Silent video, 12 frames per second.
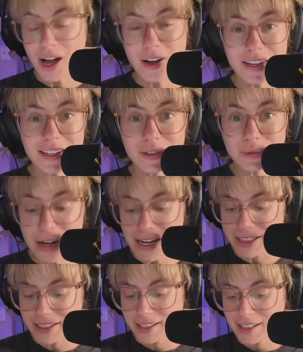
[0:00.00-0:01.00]
Okay,
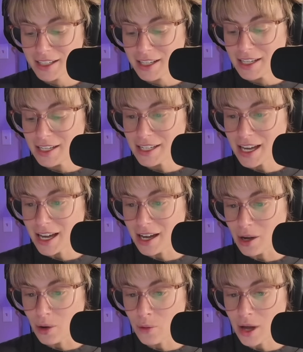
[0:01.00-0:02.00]
great.
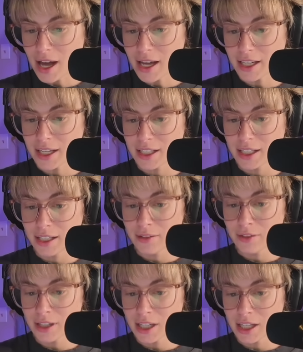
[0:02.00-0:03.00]
Now, I could
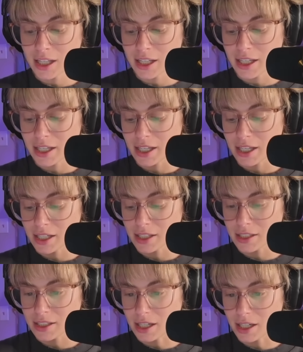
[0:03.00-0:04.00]
even click
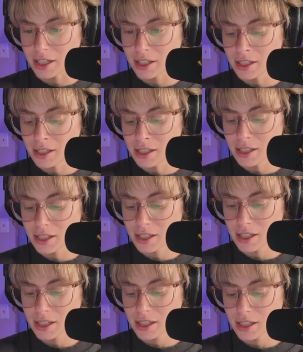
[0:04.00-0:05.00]
done,
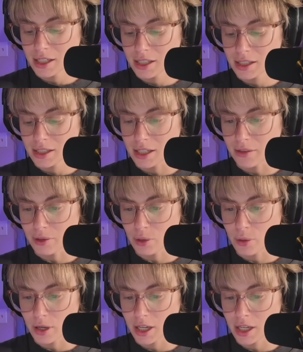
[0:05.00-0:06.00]
save
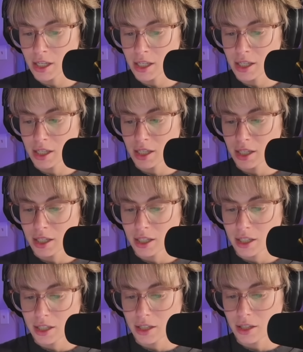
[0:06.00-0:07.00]
recording,
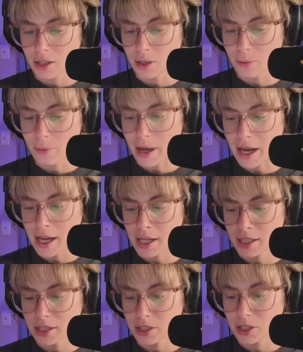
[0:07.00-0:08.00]
go
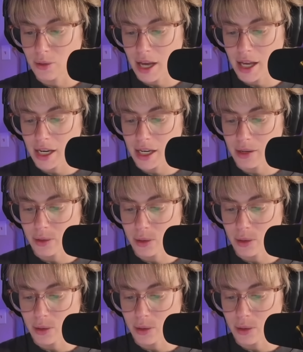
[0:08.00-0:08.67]
back, do edit